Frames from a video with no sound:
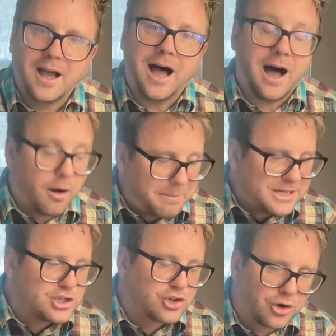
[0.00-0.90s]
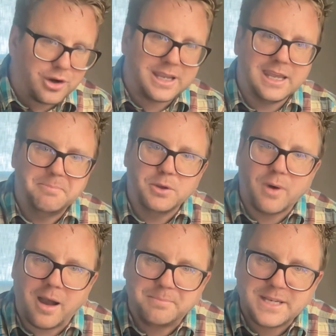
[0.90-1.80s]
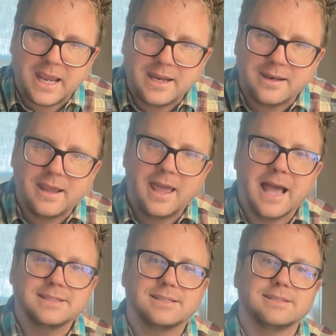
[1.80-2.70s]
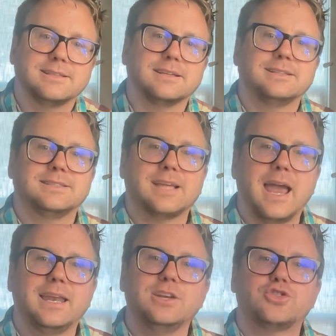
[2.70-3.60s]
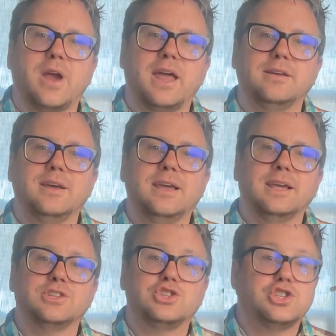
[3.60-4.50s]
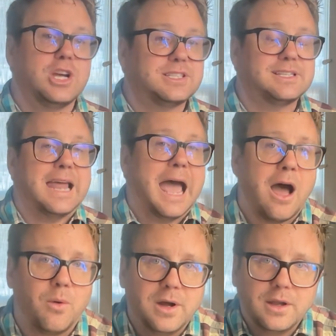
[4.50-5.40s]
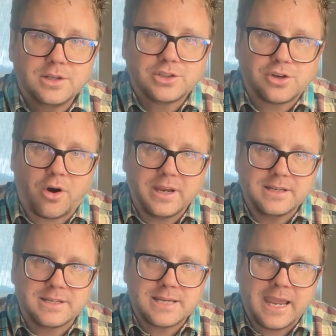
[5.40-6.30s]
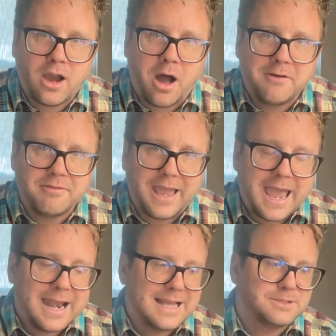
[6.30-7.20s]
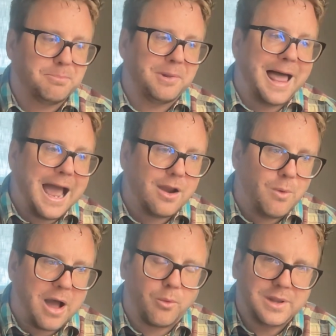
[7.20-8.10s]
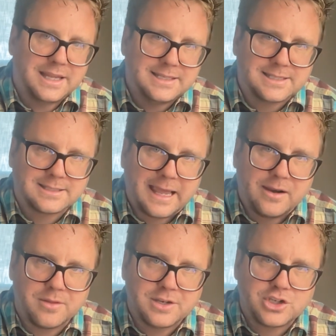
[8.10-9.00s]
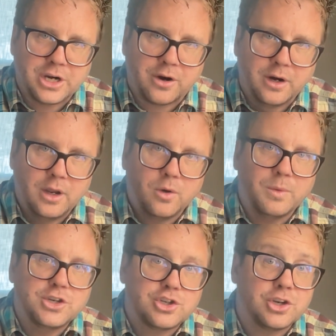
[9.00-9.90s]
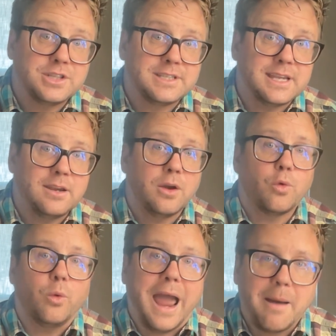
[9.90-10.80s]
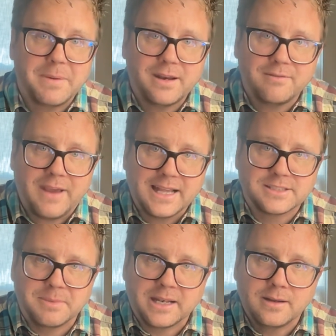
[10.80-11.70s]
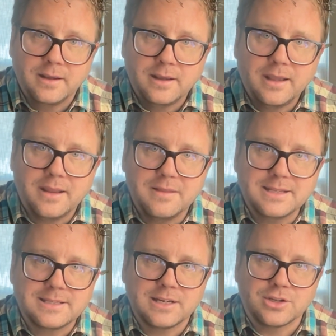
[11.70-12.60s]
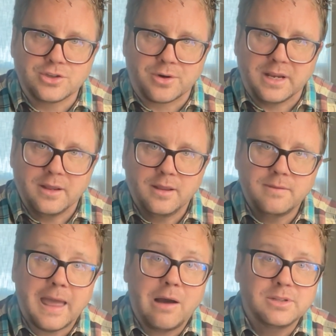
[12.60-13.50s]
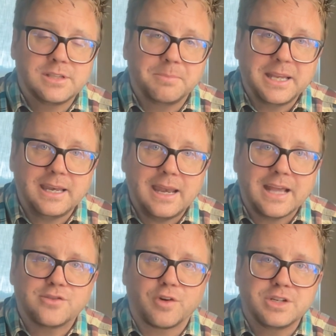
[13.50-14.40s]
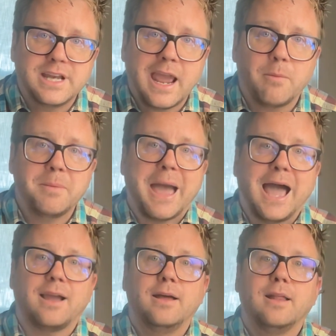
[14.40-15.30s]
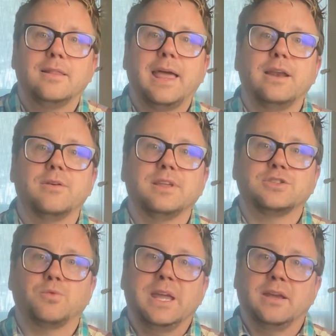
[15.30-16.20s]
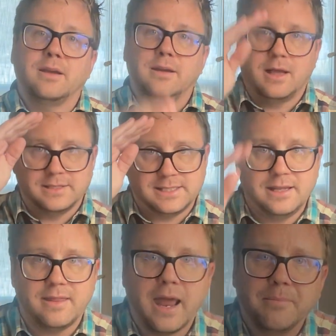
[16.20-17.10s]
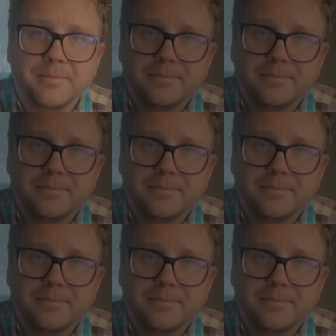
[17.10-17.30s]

I'll be sure to keep you updated as this exciting trend is just now starting to take off. And as Blackwell releases later this year, we should see rapid advancement in this industry. That was the bleeding edge for today. I'll be back later this week. I'll see you then.